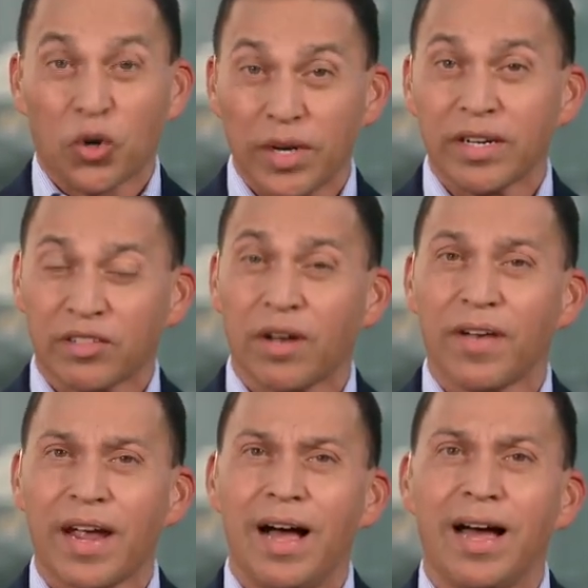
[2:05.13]
Critics
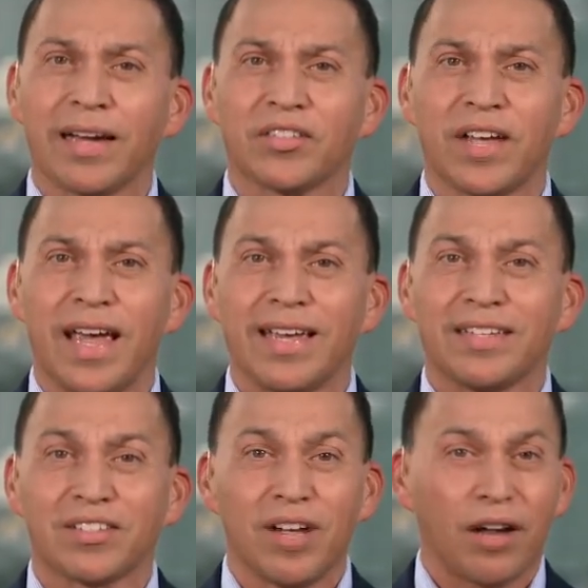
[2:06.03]
of A I say
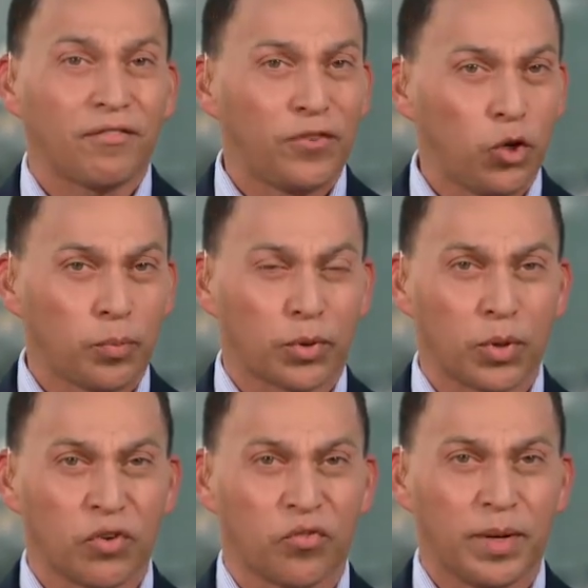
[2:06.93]
it's not
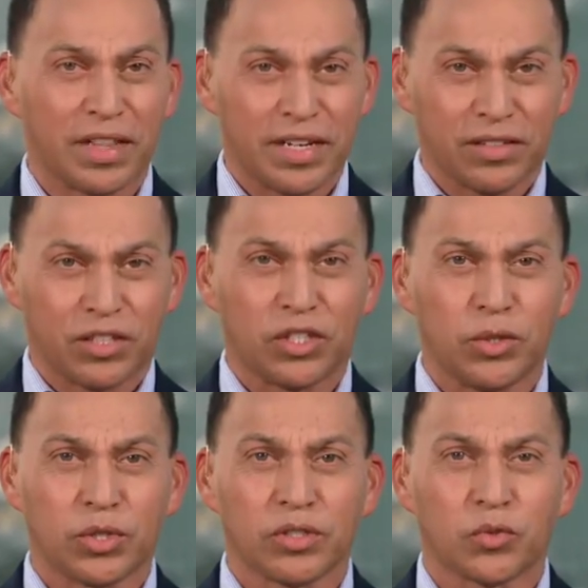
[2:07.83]
foolproof, but the
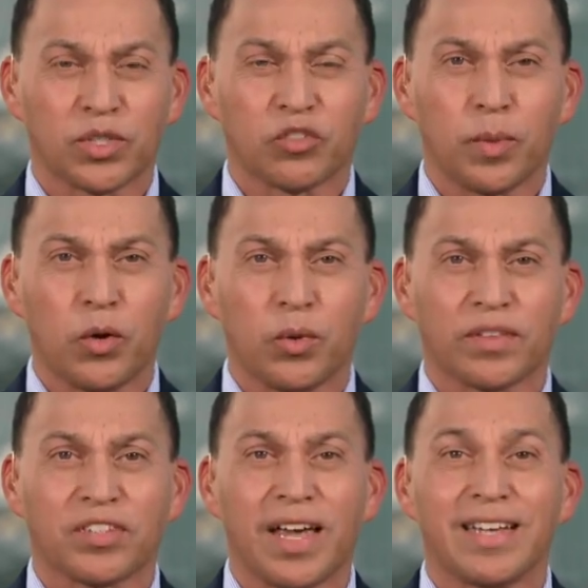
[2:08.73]
institutions we spoke
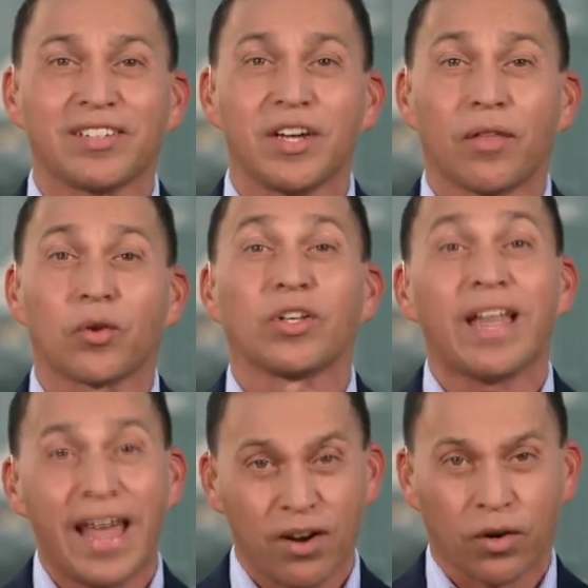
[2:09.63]
with say it's another
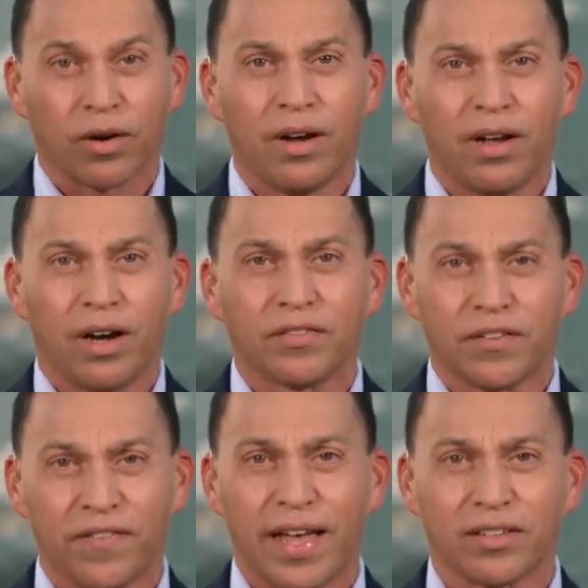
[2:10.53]
layer of
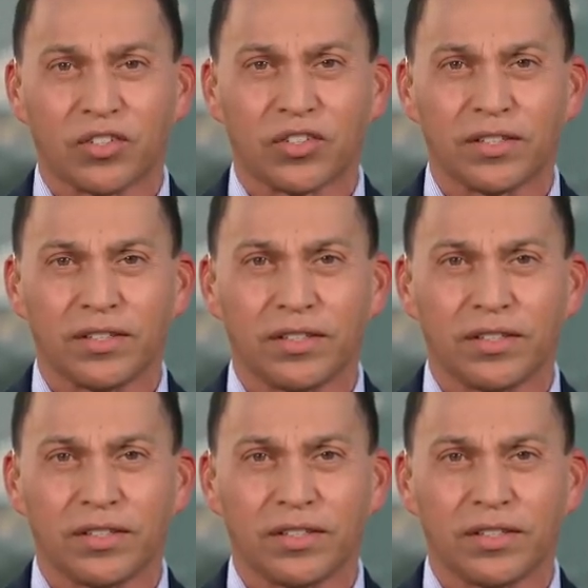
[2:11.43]
defense.